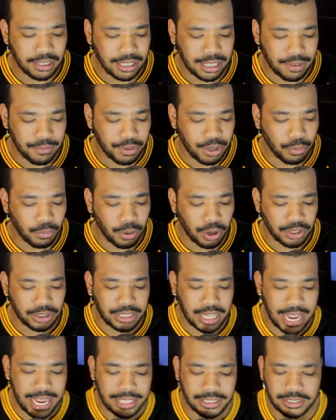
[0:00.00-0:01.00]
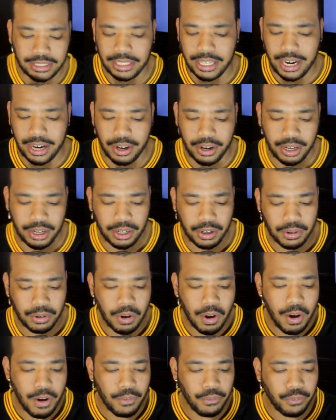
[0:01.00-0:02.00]
given the worst case scenario
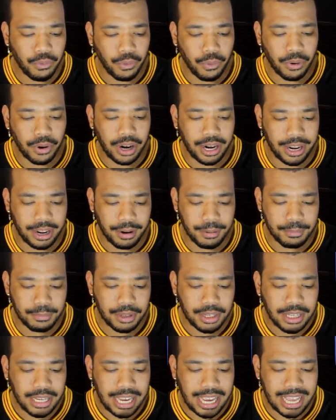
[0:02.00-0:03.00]
for him.